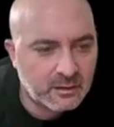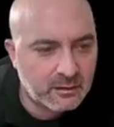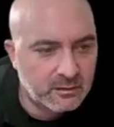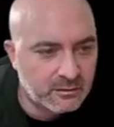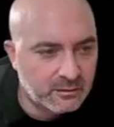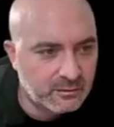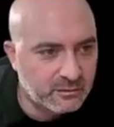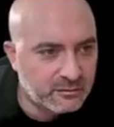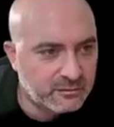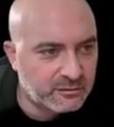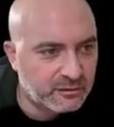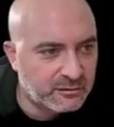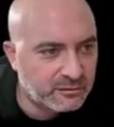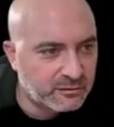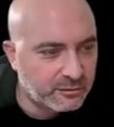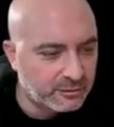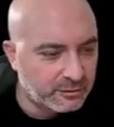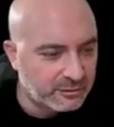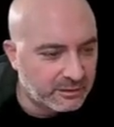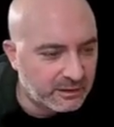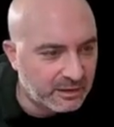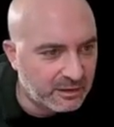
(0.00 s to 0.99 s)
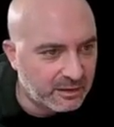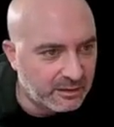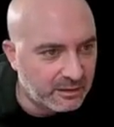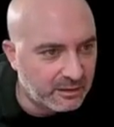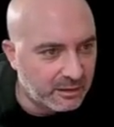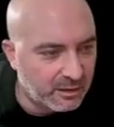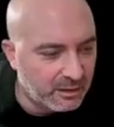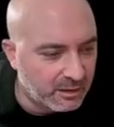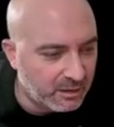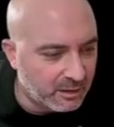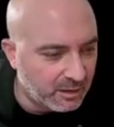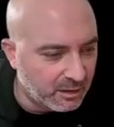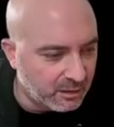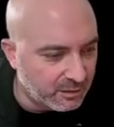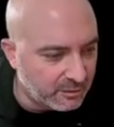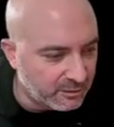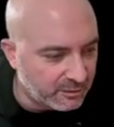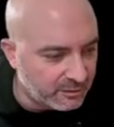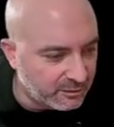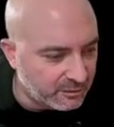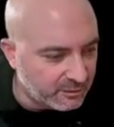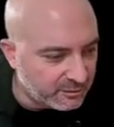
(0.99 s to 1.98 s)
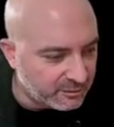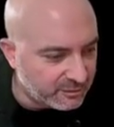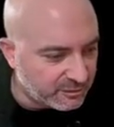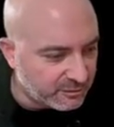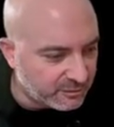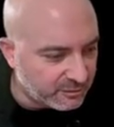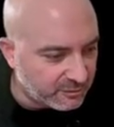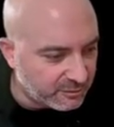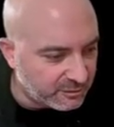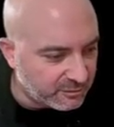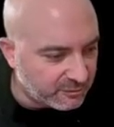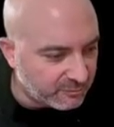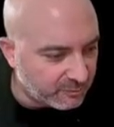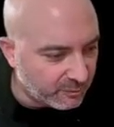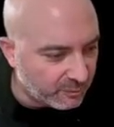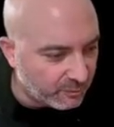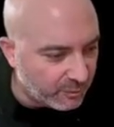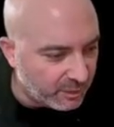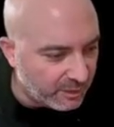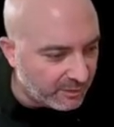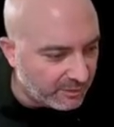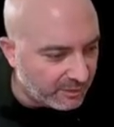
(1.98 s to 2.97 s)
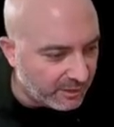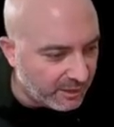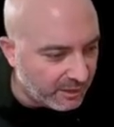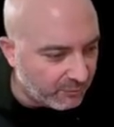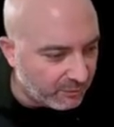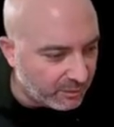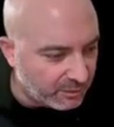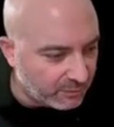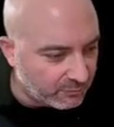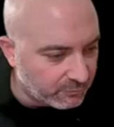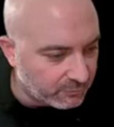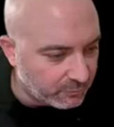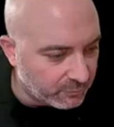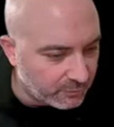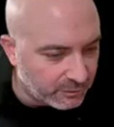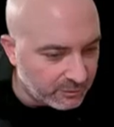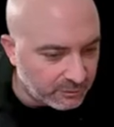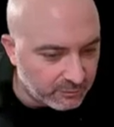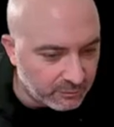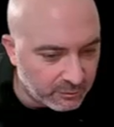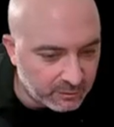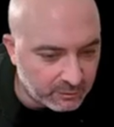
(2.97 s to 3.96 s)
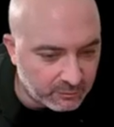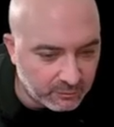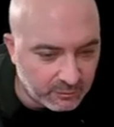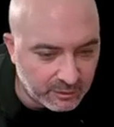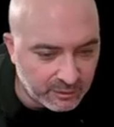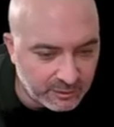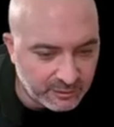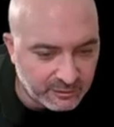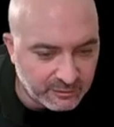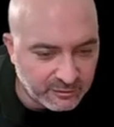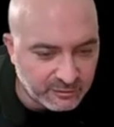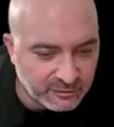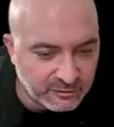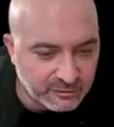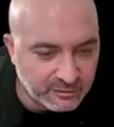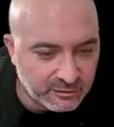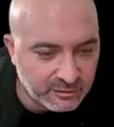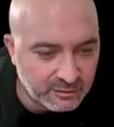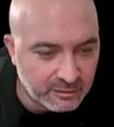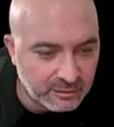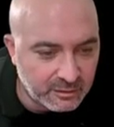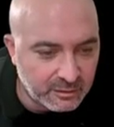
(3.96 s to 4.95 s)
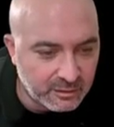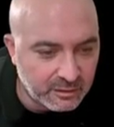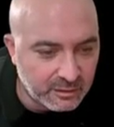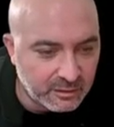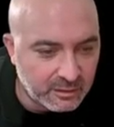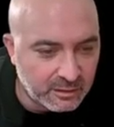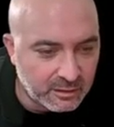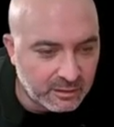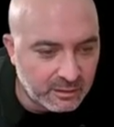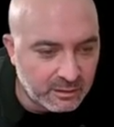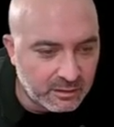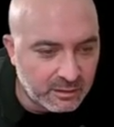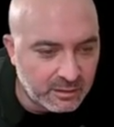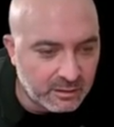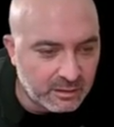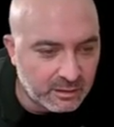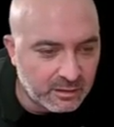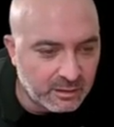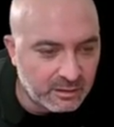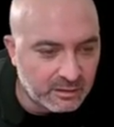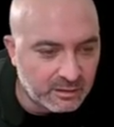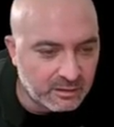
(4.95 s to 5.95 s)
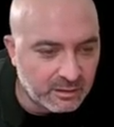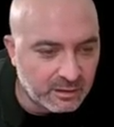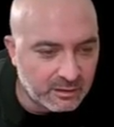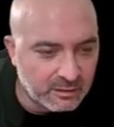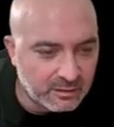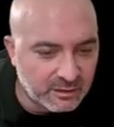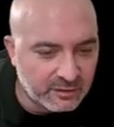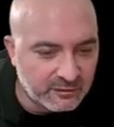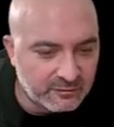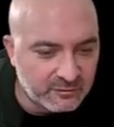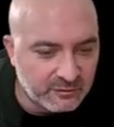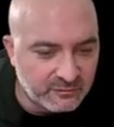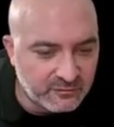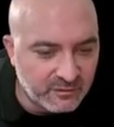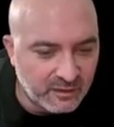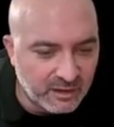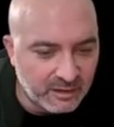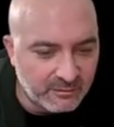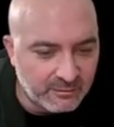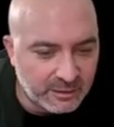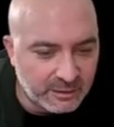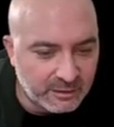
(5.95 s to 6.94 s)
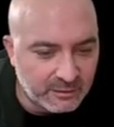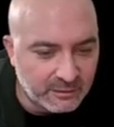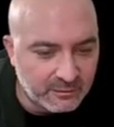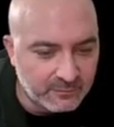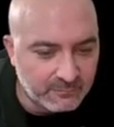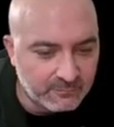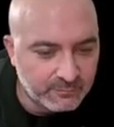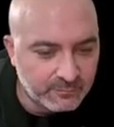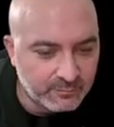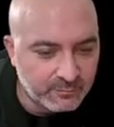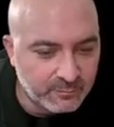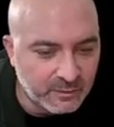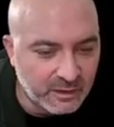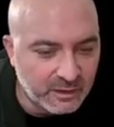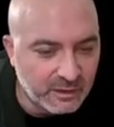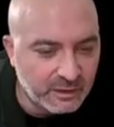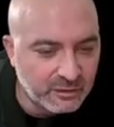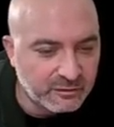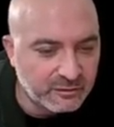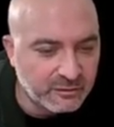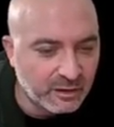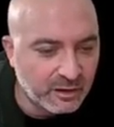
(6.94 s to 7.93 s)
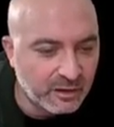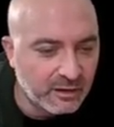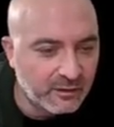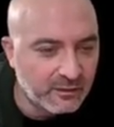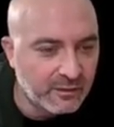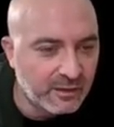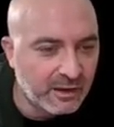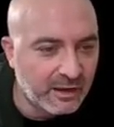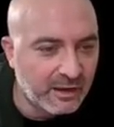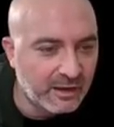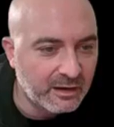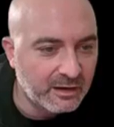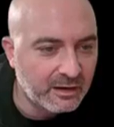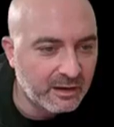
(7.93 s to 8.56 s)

And let's just look at that. Let's rewind that one really quick because I like the timing that I saw on that.